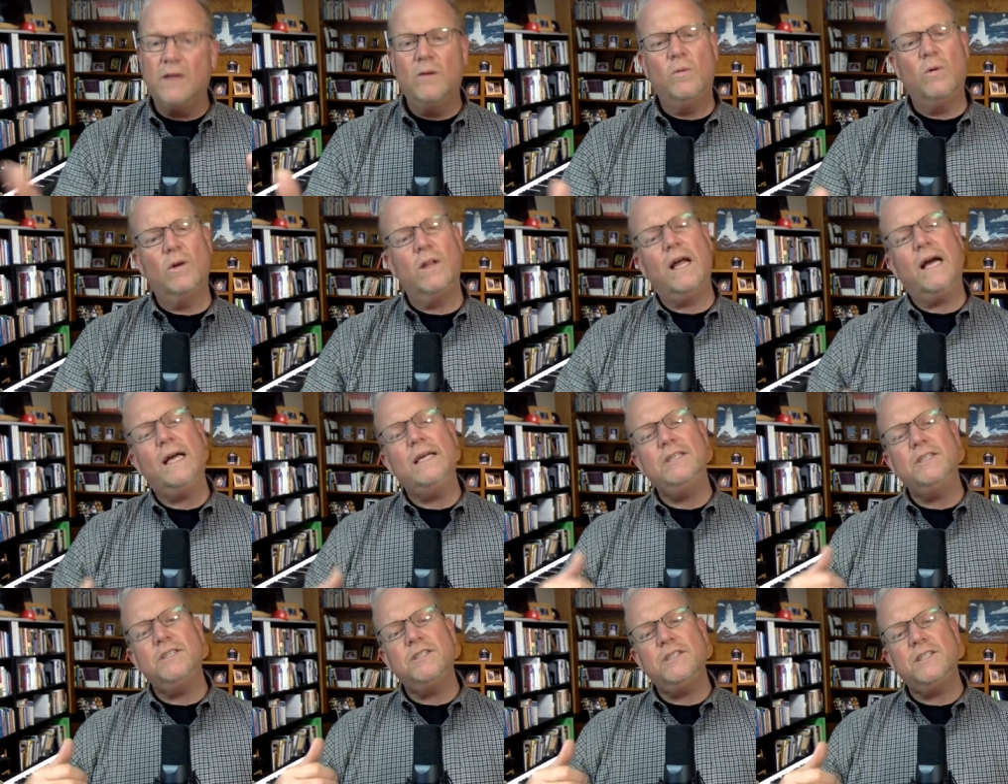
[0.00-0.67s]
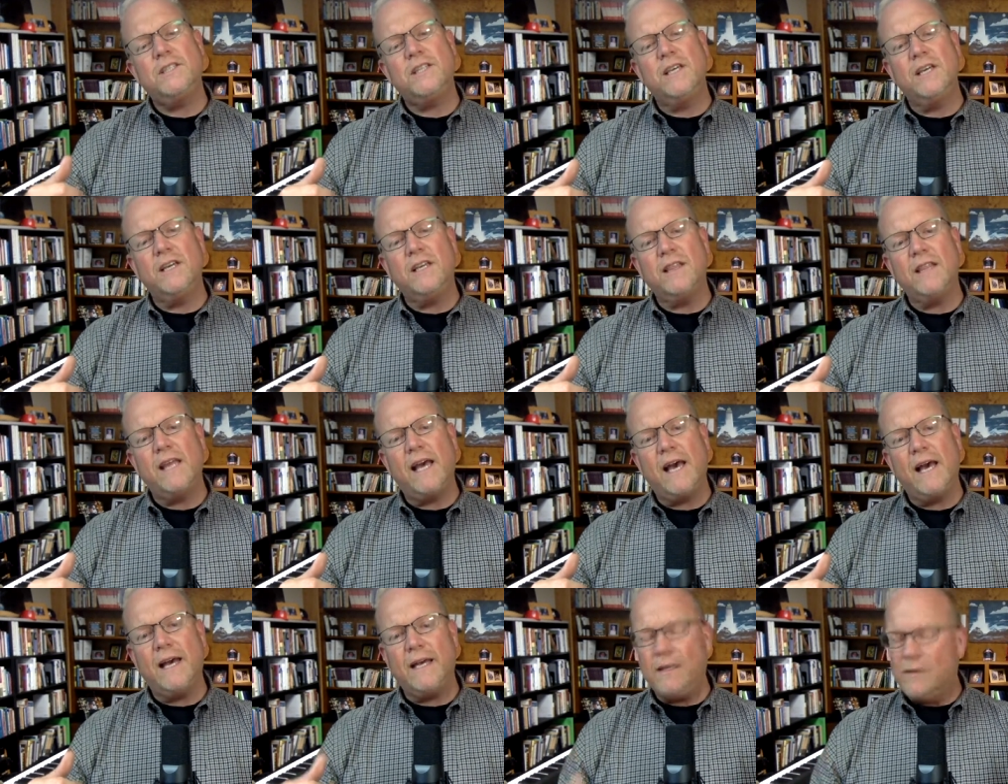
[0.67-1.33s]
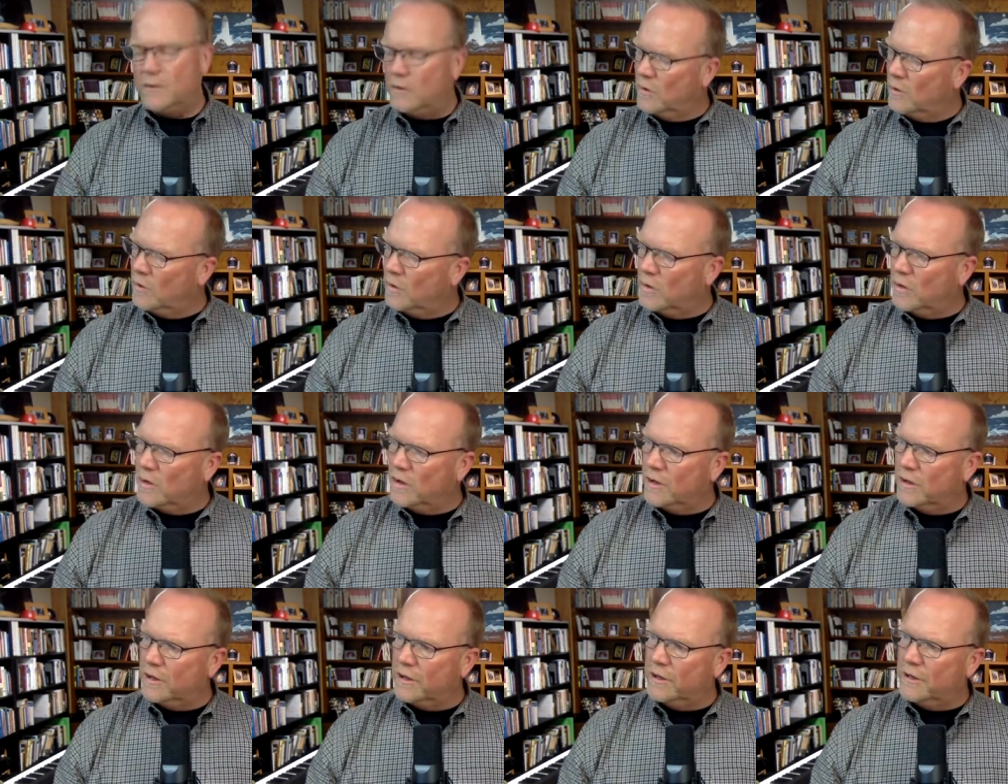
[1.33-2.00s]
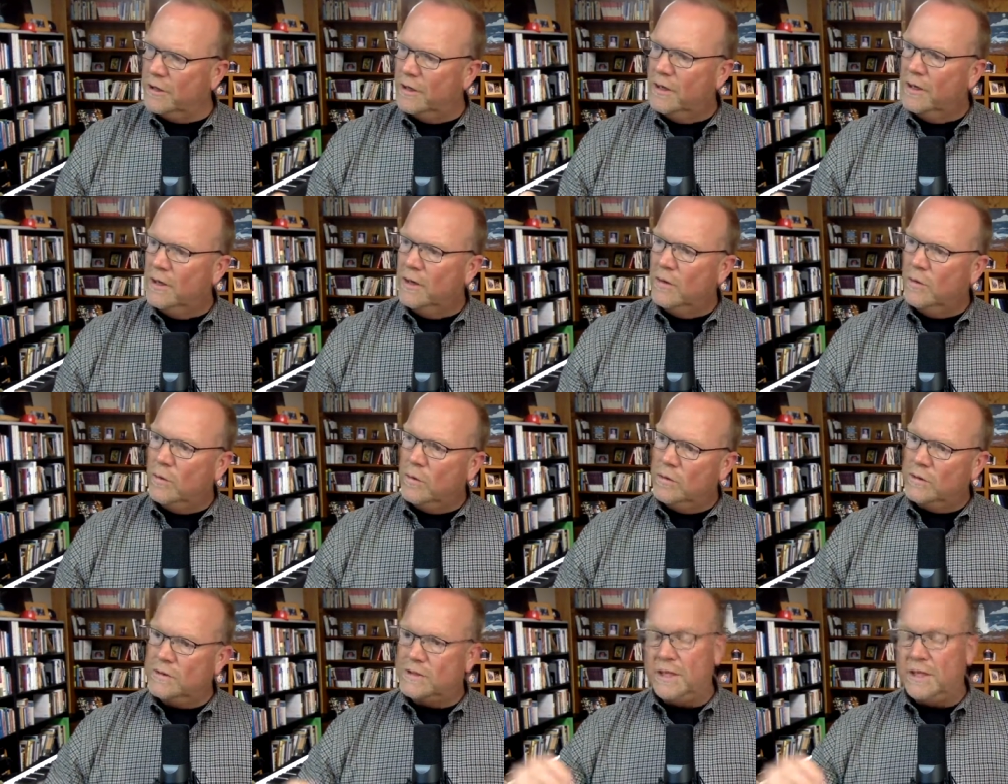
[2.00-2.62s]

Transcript: well, I just think that, or well,